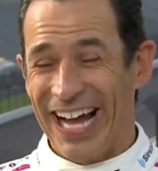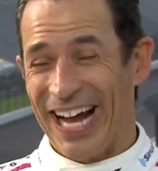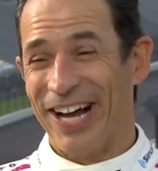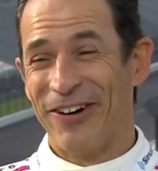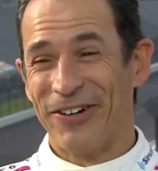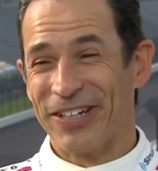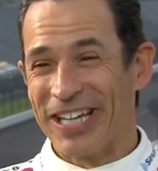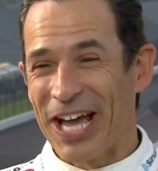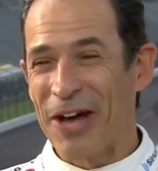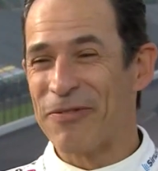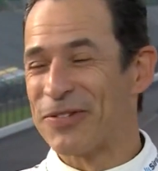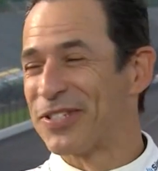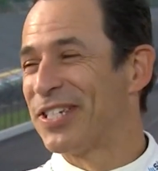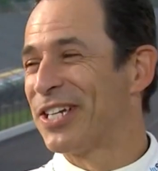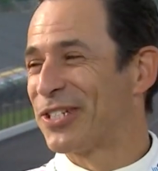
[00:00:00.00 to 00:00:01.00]
I only
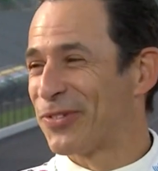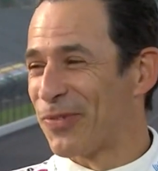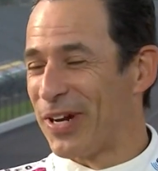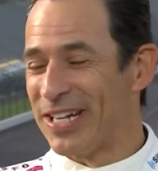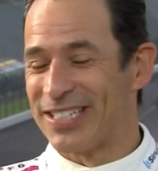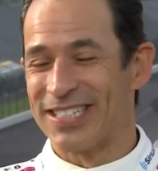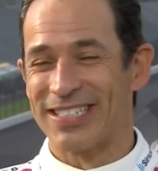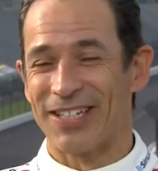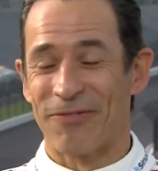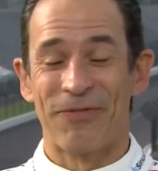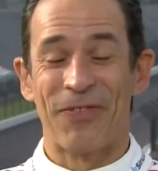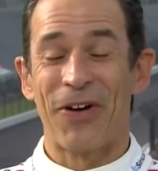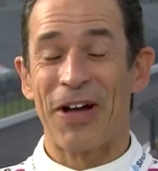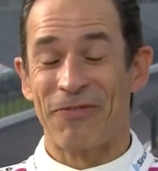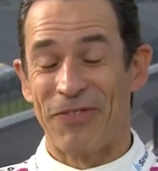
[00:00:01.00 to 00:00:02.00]
have six races,
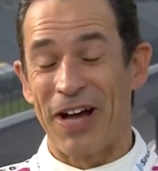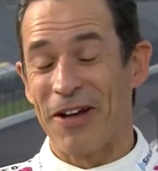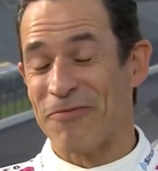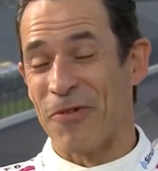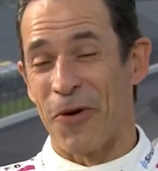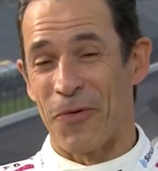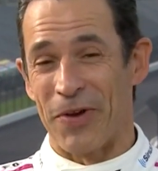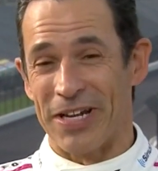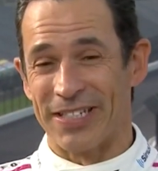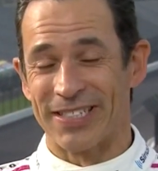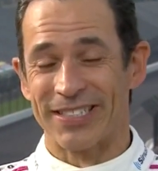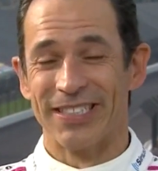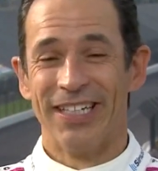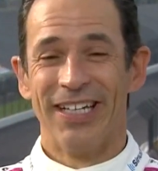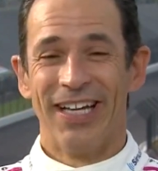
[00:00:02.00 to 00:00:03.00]
five more
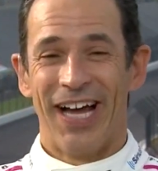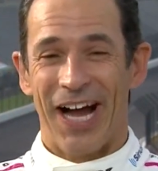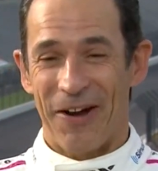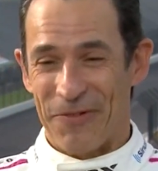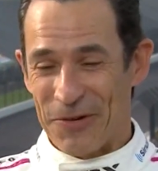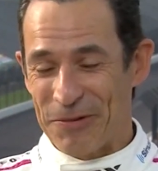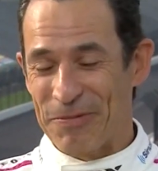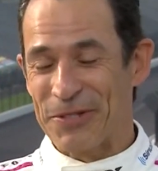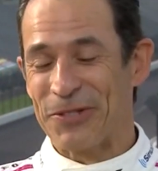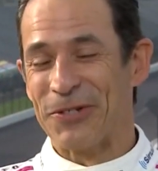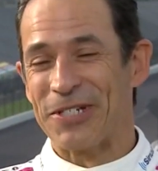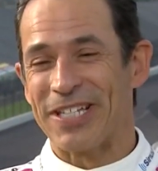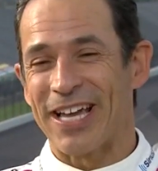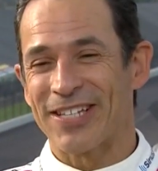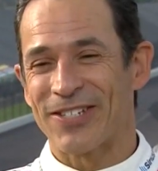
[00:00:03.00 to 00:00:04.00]
races. I will be
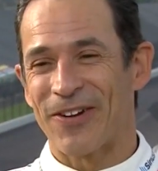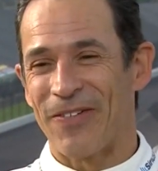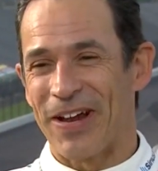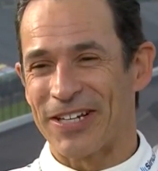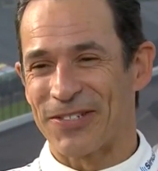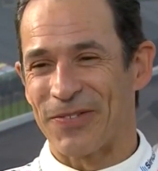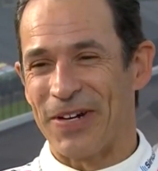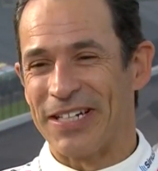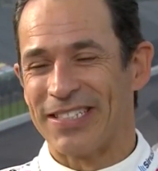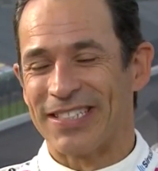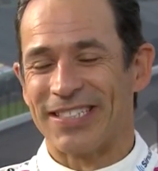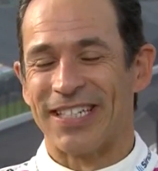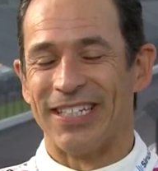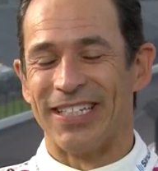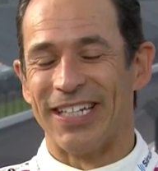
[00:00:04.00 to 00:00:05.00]
doing S R X
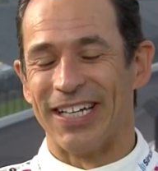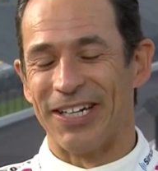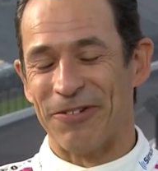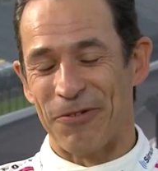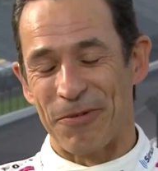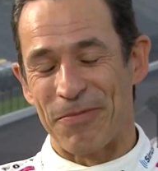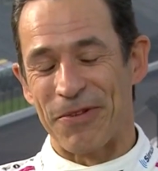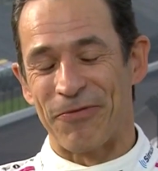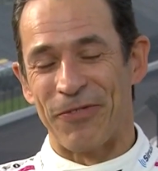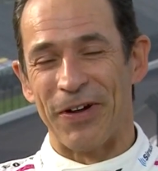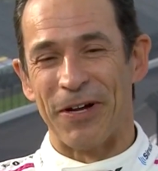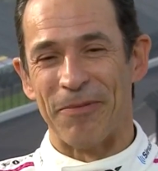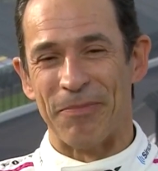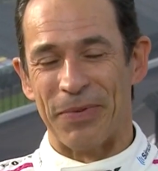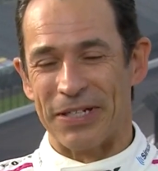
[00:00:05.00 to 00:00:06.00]
races, and uh, it will be
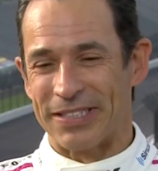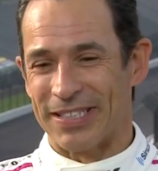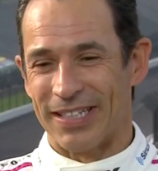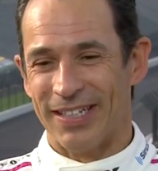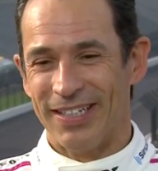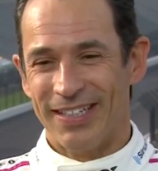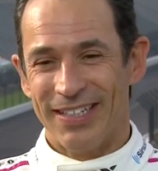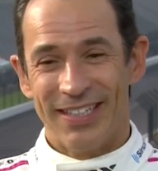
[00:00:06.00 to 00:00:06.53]
fun, but uh,